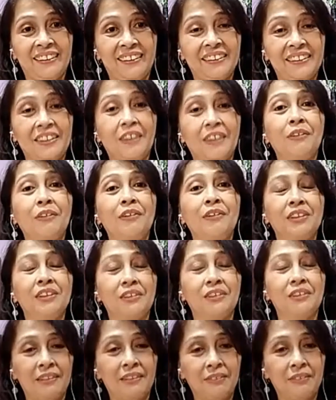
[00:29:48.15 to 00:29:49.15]
So you should
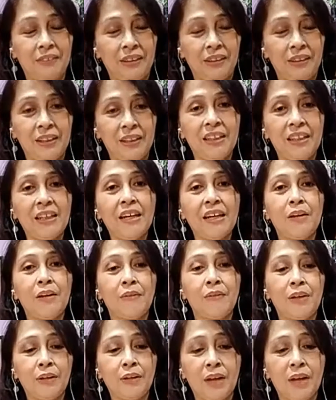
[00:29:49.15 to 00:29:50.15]
really,
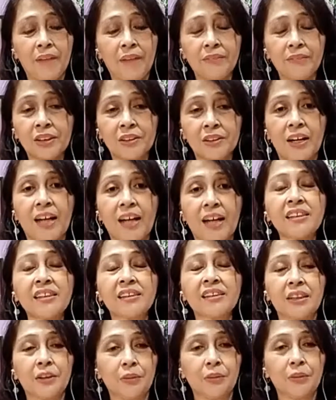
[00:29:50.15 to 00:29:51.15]
when you have the trust,
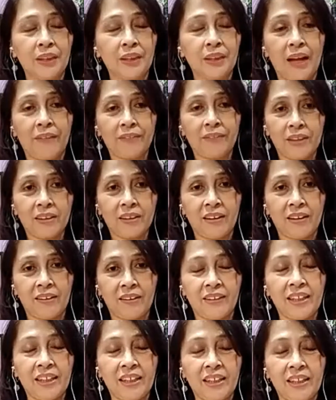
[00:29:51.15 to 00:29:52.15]
then you will have the
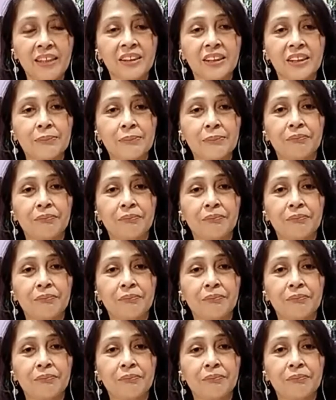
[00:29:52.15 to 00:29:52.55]
courage